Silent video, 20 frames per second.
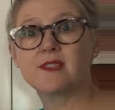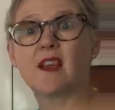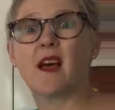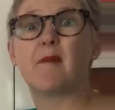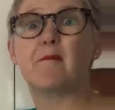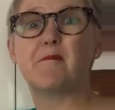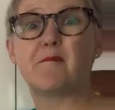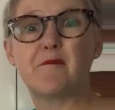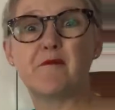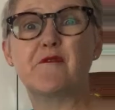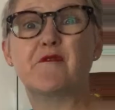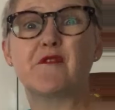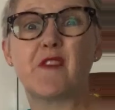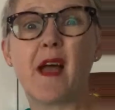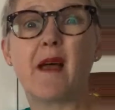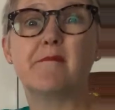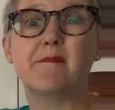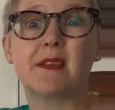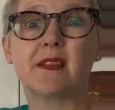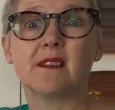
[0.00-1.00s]
are
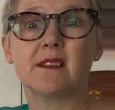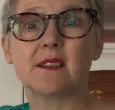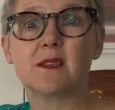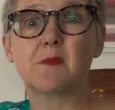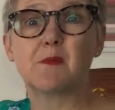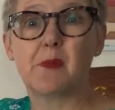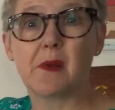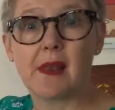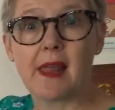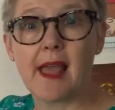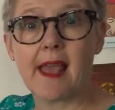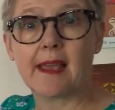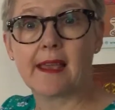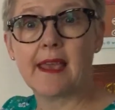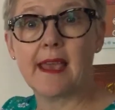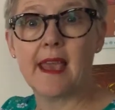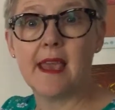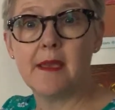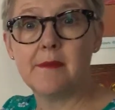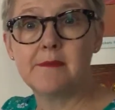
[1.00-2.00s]
fabulous
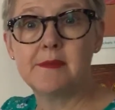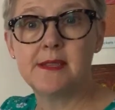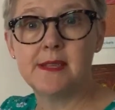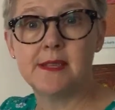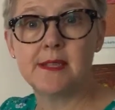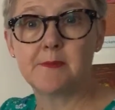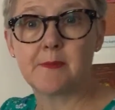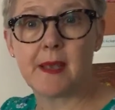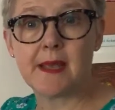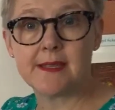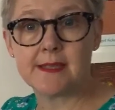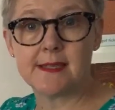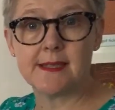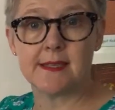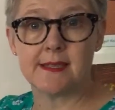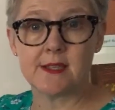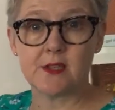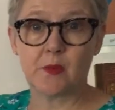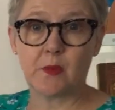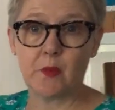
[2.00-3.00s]
blank empty
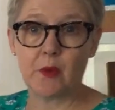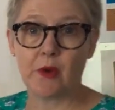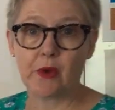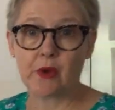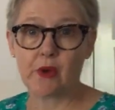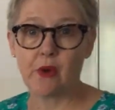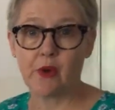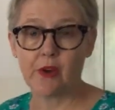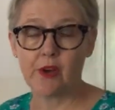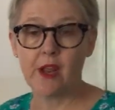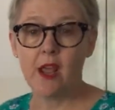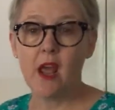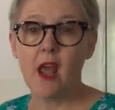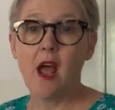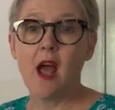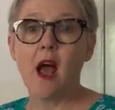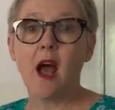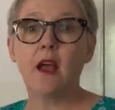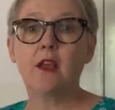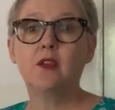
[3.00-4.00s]
spaces to work on.
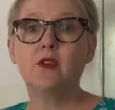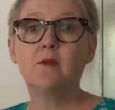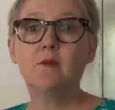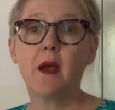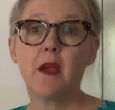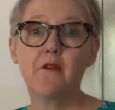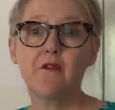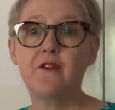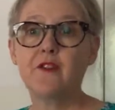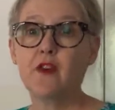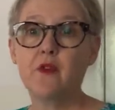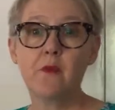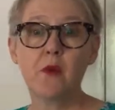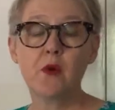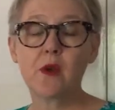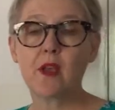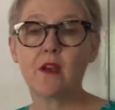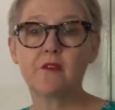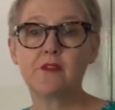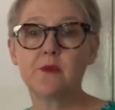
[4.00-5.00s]
You might feel more
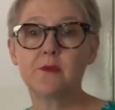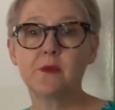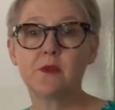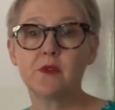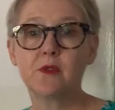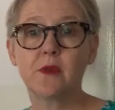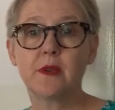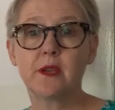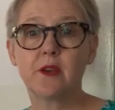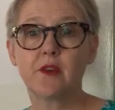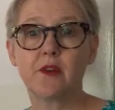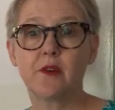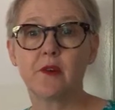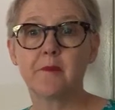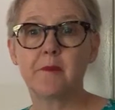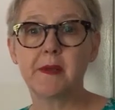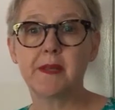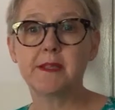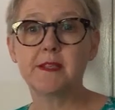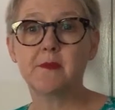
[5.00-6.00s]
comfortable doing it on a
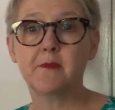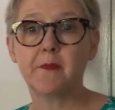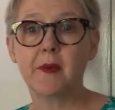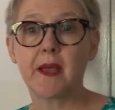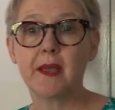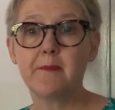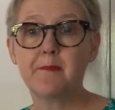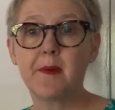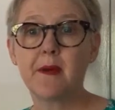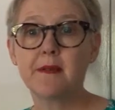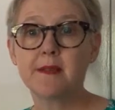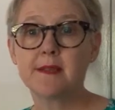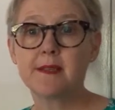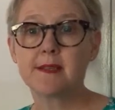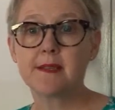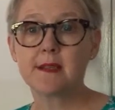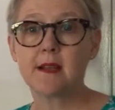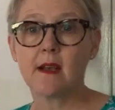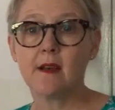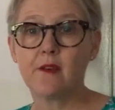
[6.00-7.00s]
piece of paper to
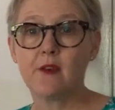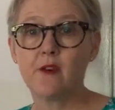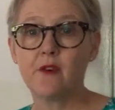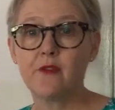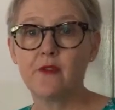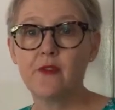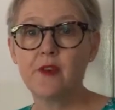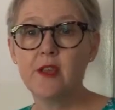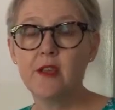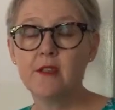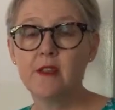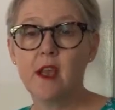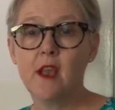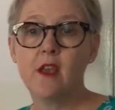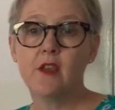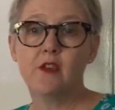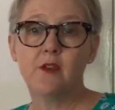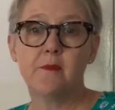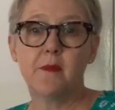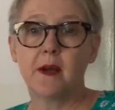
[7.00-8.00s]
start off with.
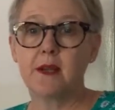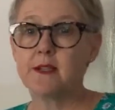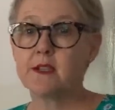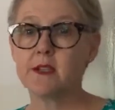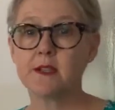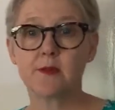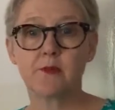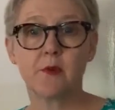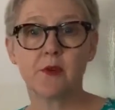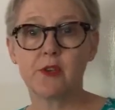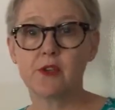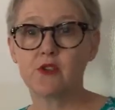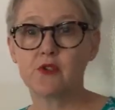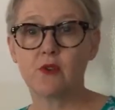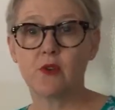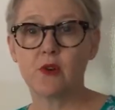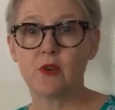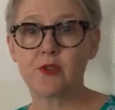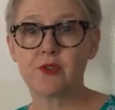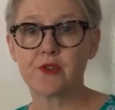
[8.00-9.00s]
You might just want to
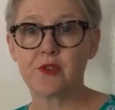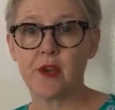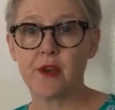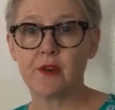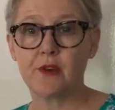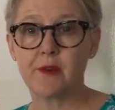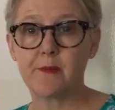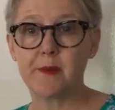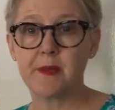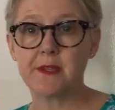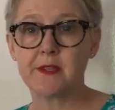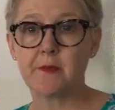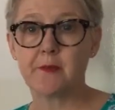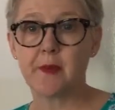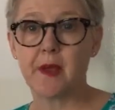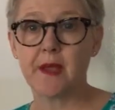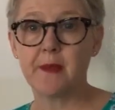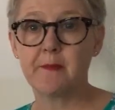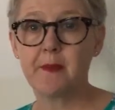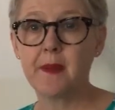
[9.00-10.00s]
draw straight on a piece of
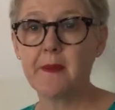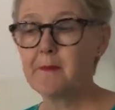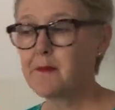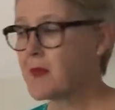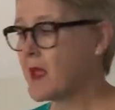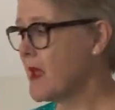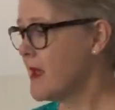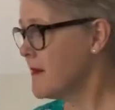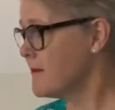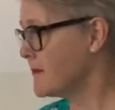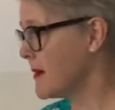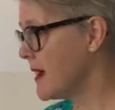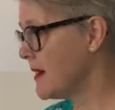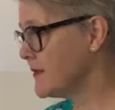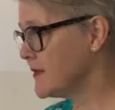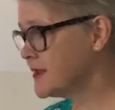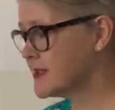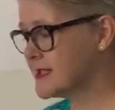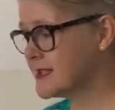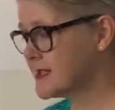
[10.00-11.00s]
paper,
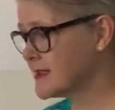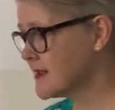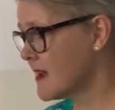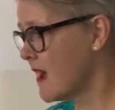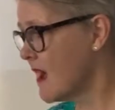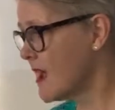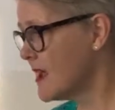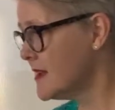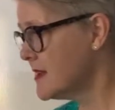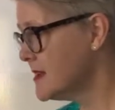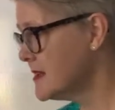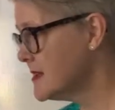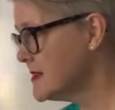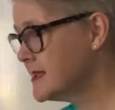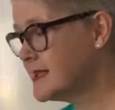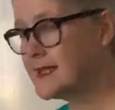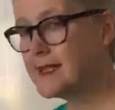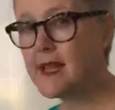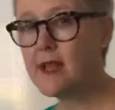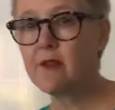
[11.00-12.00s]
but the designer's
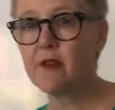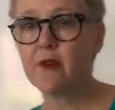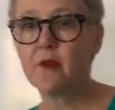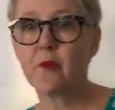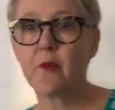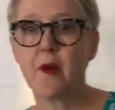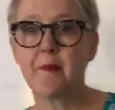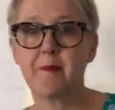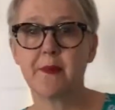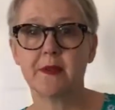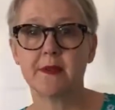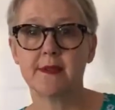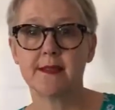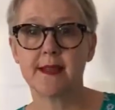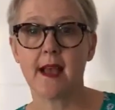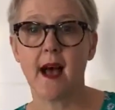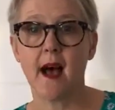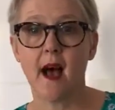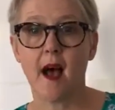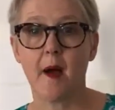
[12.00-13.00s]
secret weapons
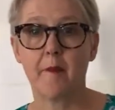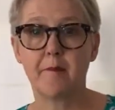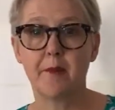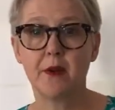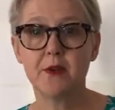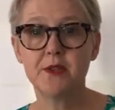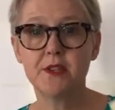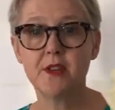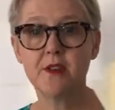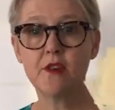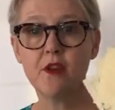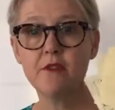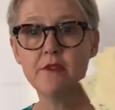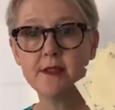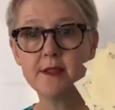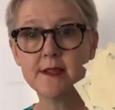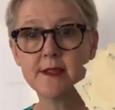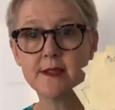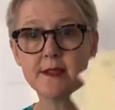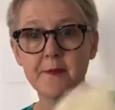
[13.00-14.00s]
are post-it
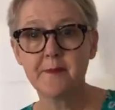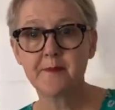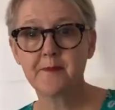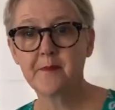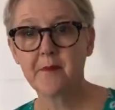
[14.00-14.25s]
notes